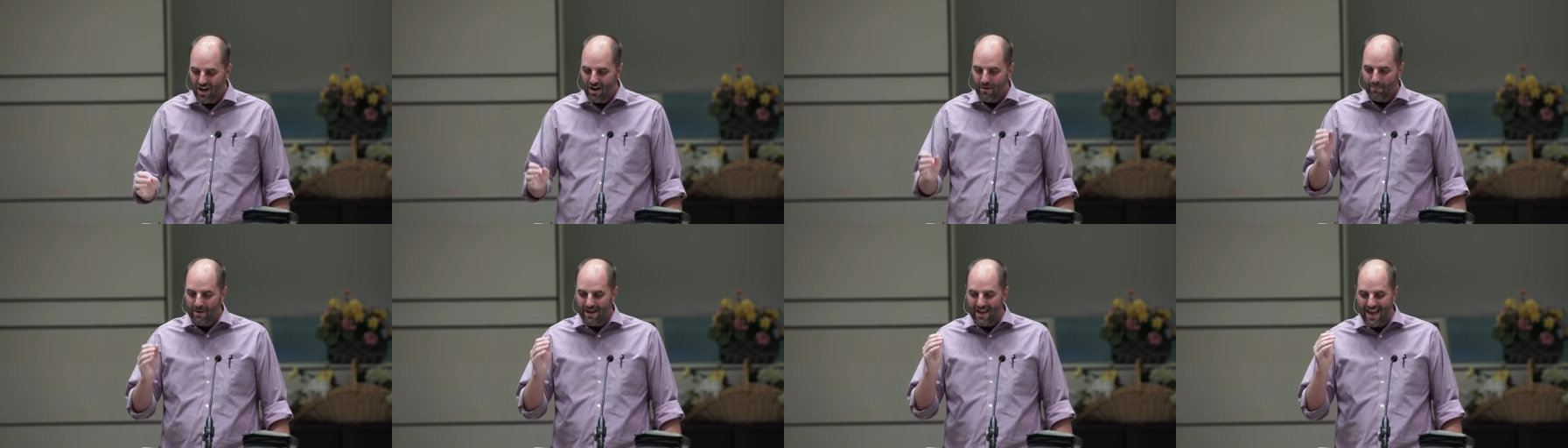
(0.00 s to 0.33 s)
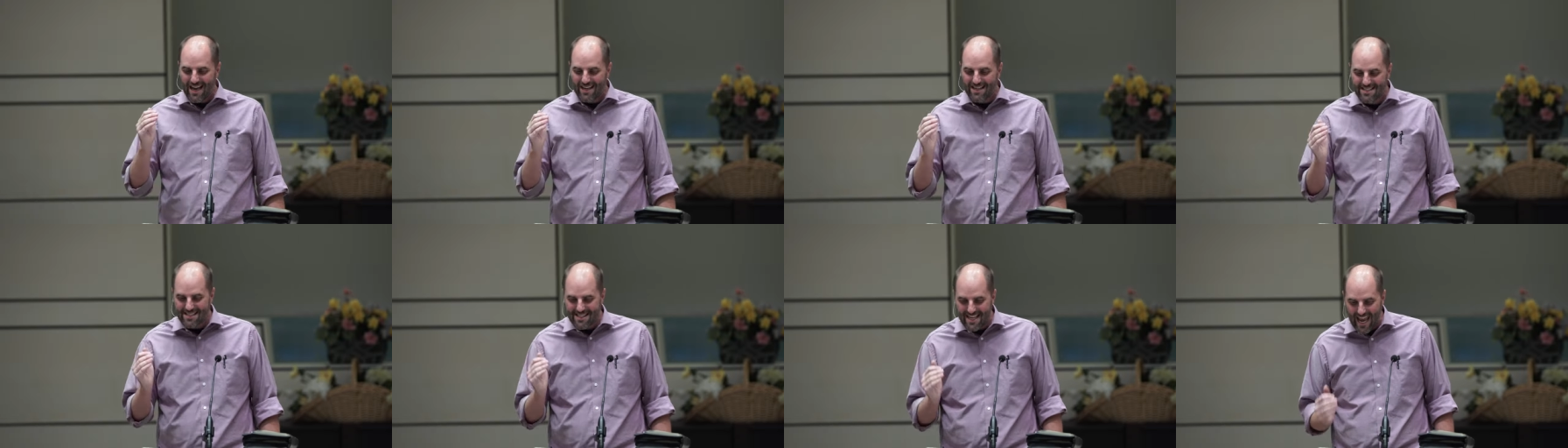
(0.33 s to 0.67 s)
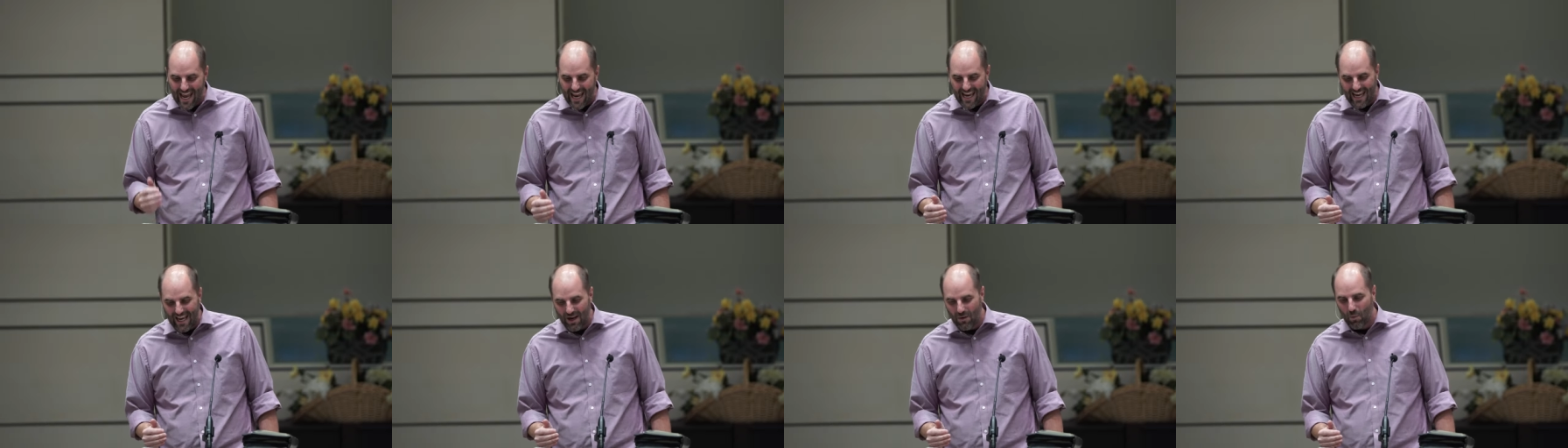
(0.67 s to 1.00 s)
began to
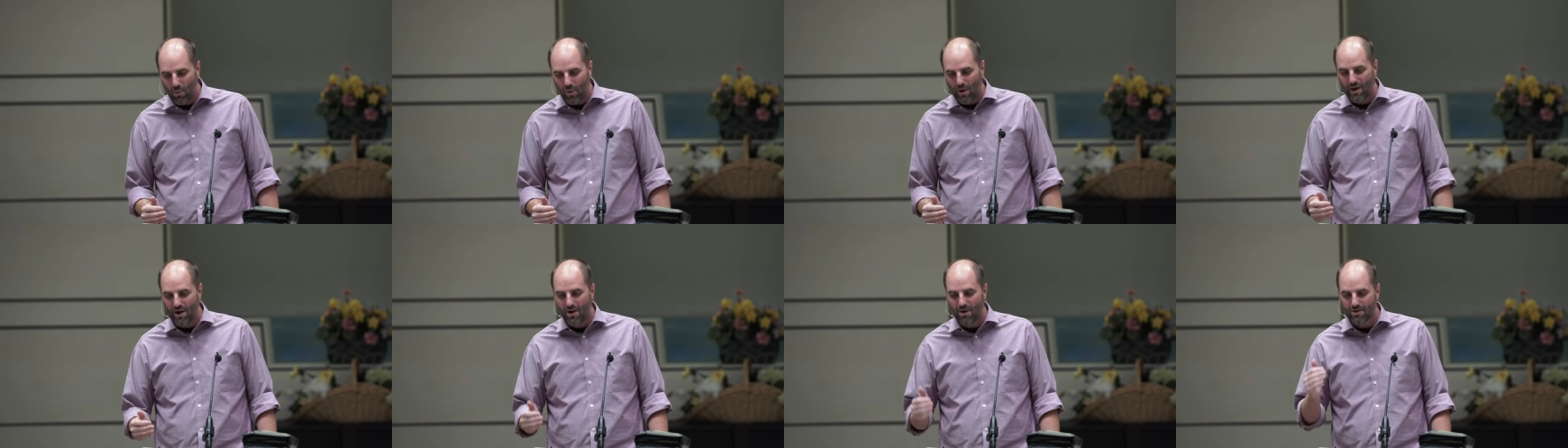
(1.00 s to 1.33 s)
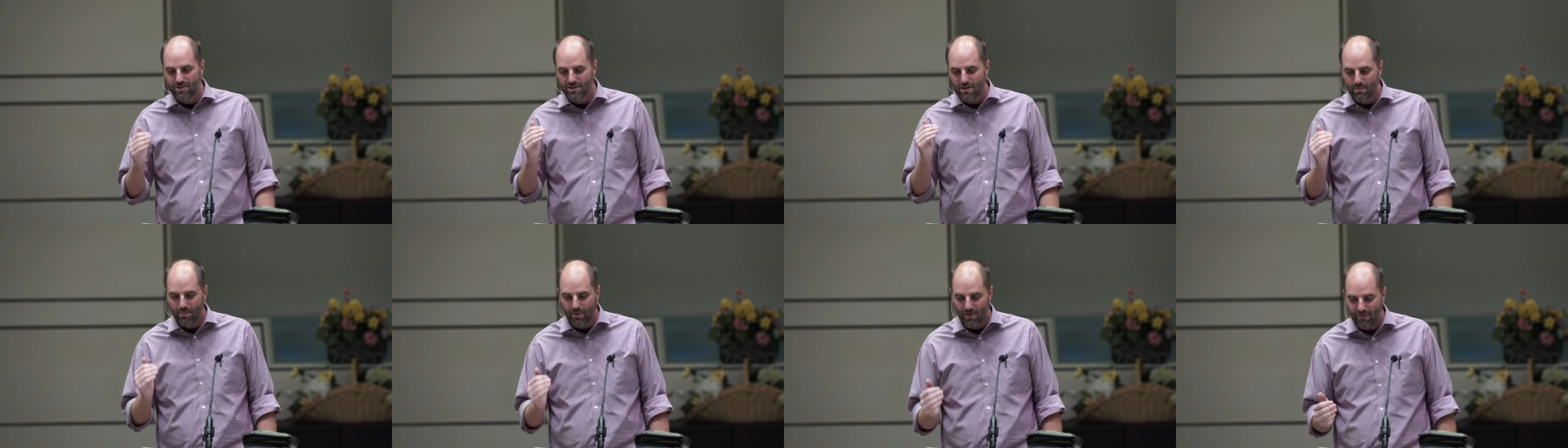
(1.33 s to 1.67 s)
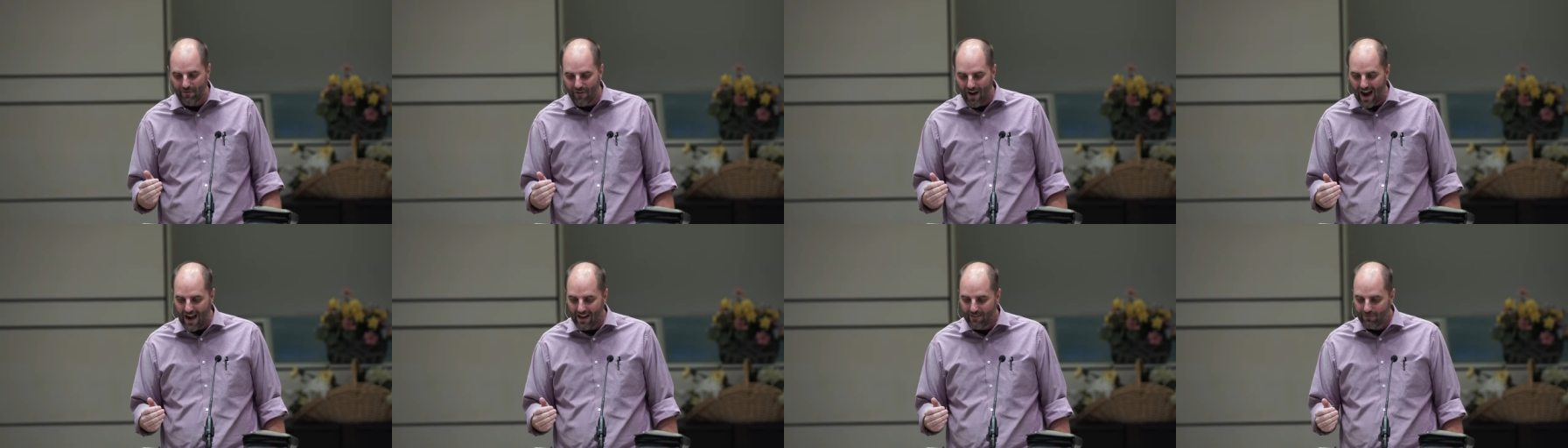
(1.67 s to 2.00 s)
take in widows and
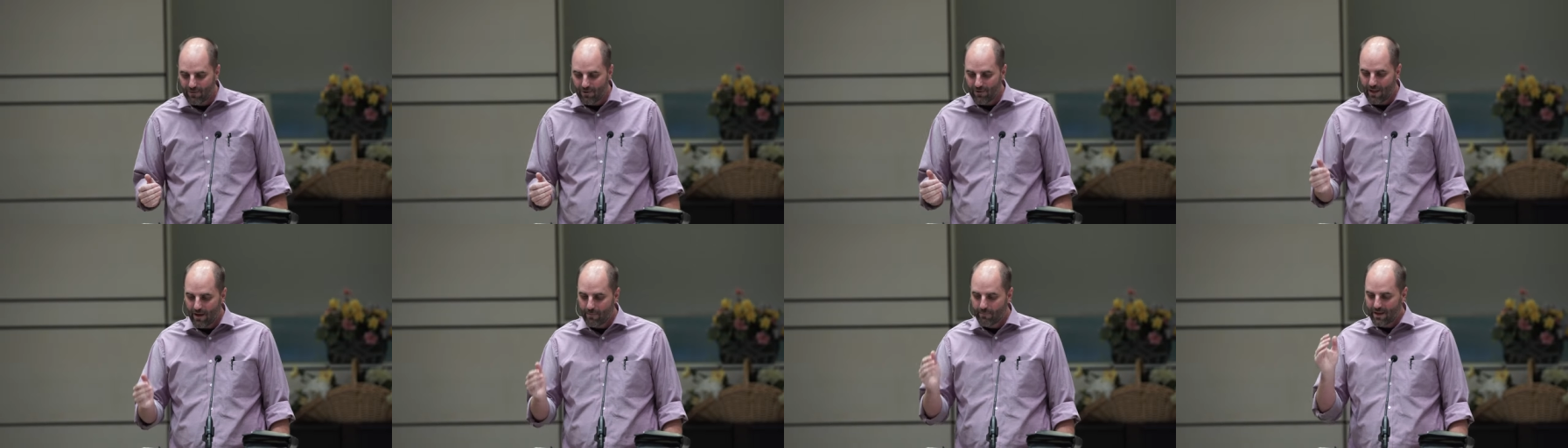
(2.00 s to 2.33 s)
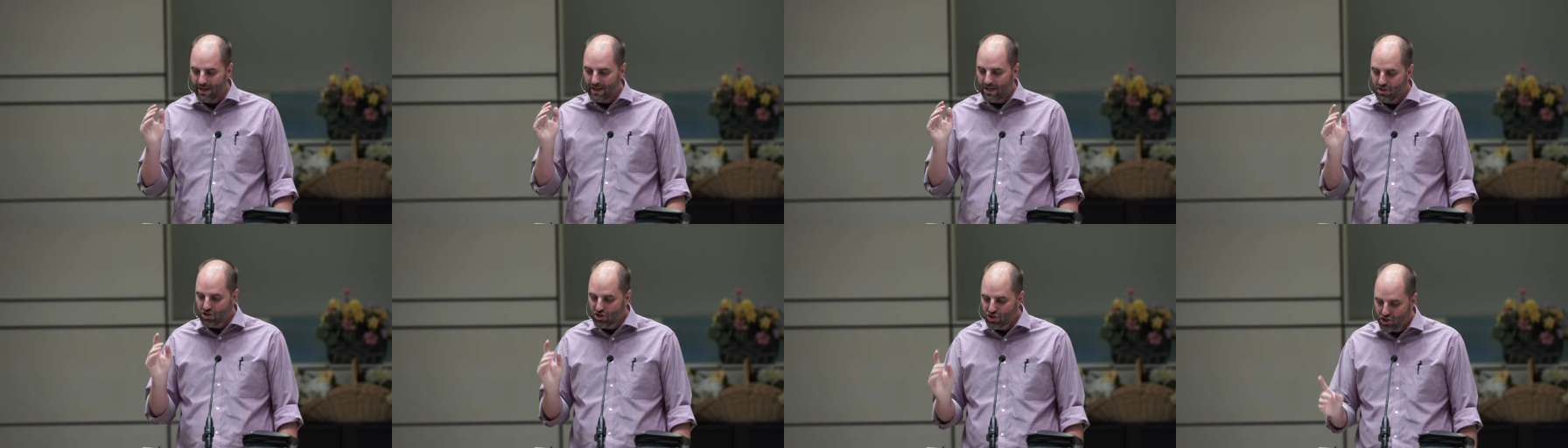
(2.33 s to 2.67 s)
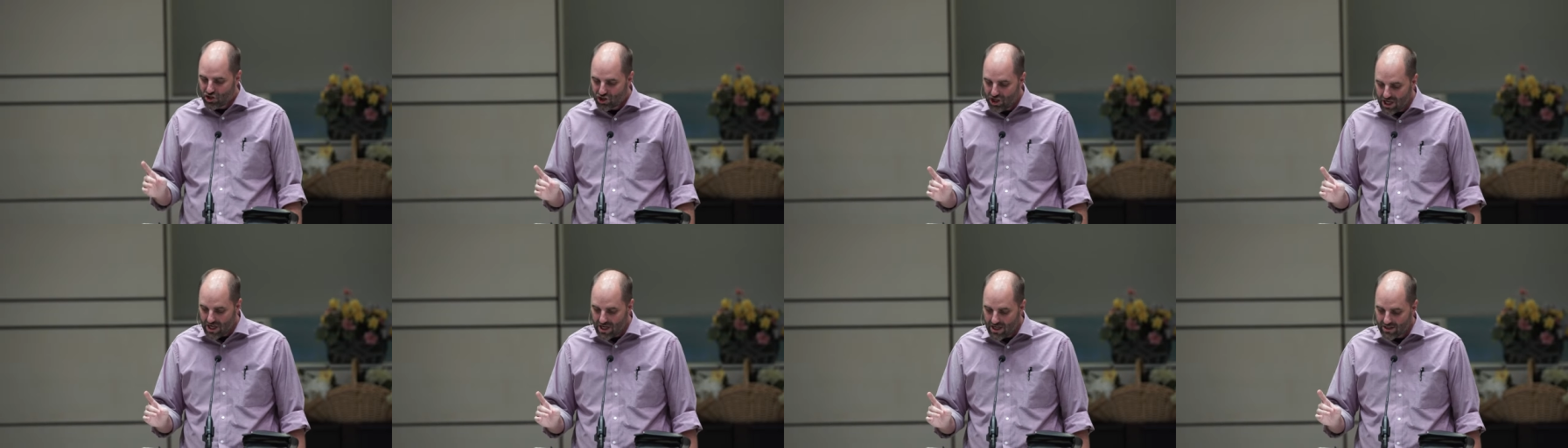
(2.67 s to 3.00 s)
provide for them because
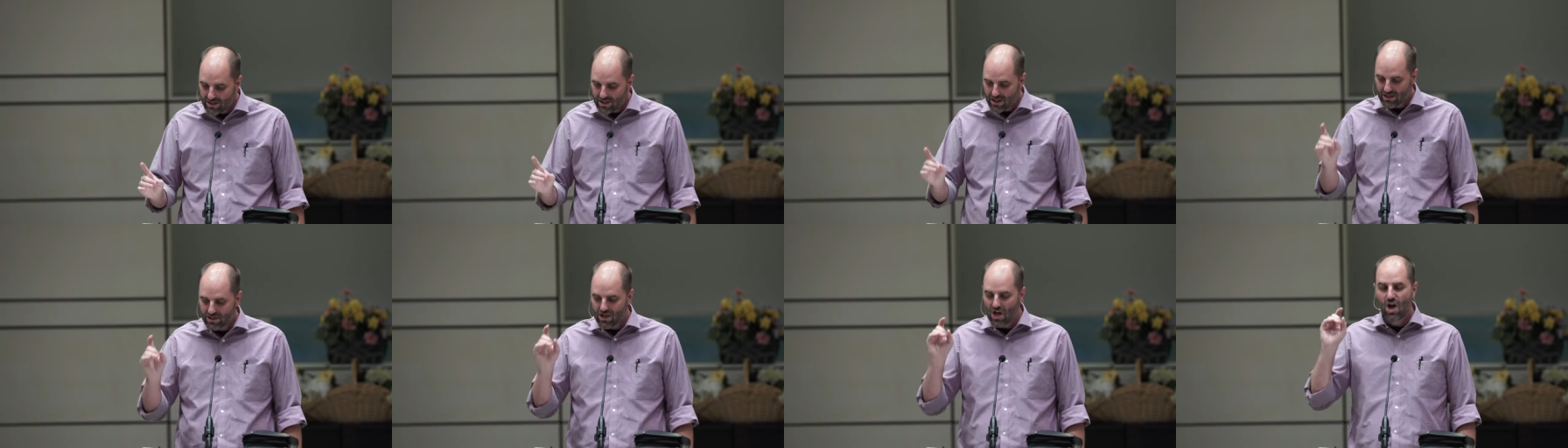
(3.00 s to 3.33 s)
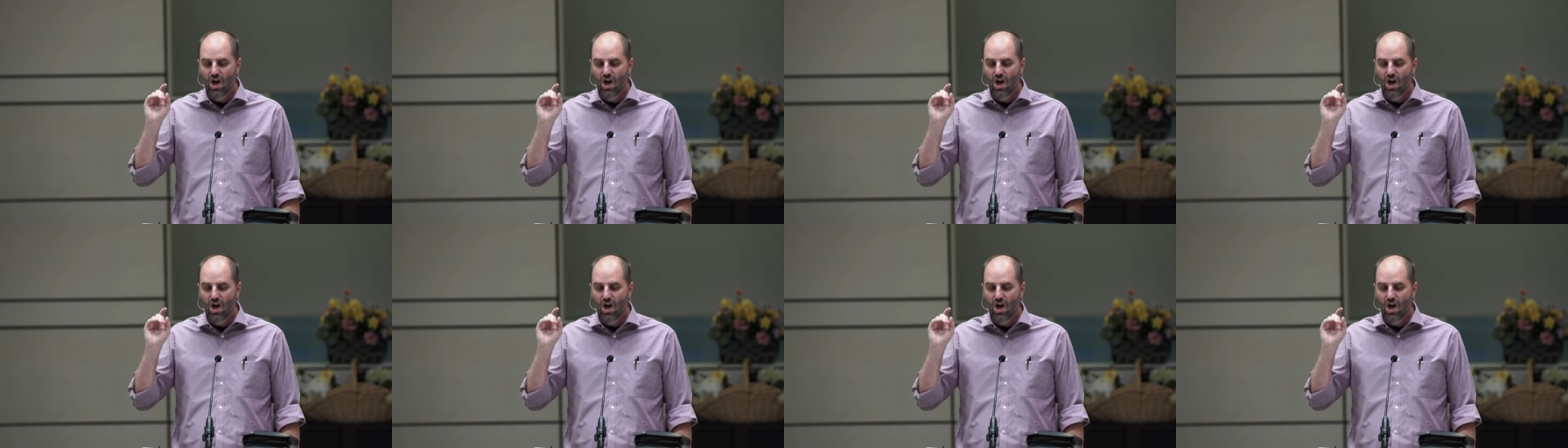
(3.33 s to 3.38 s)
Jesus